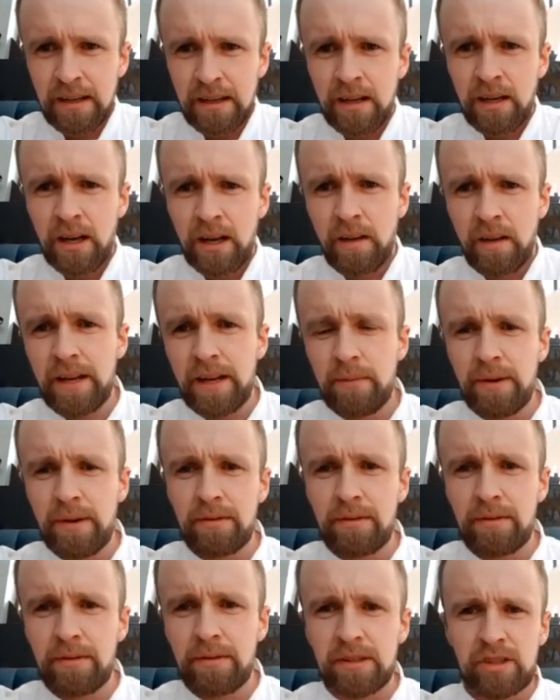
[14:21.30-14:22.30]
Then you'll be able
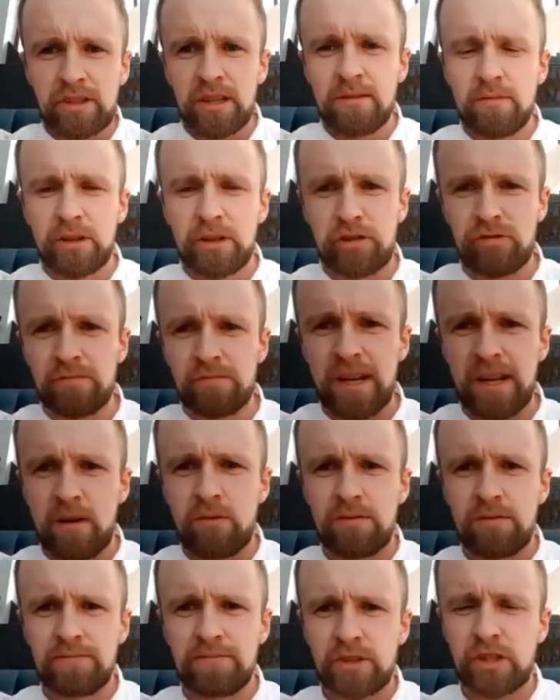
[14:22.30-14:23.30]
to stir the mushrooms now.
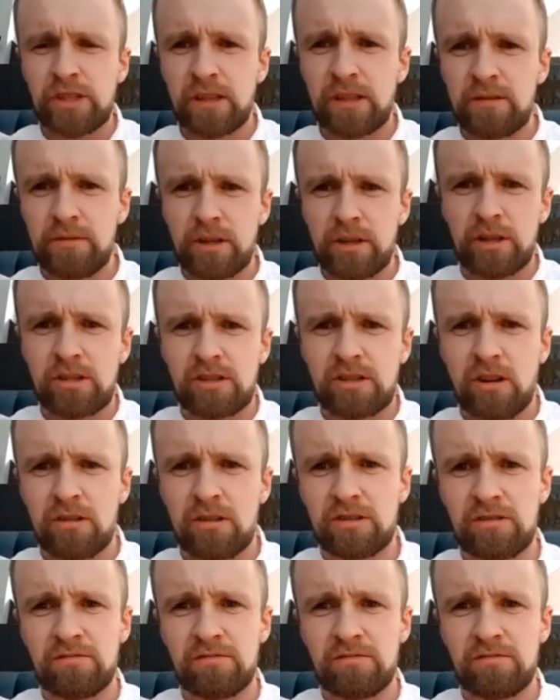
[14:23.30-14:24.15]
Just give them a good toss.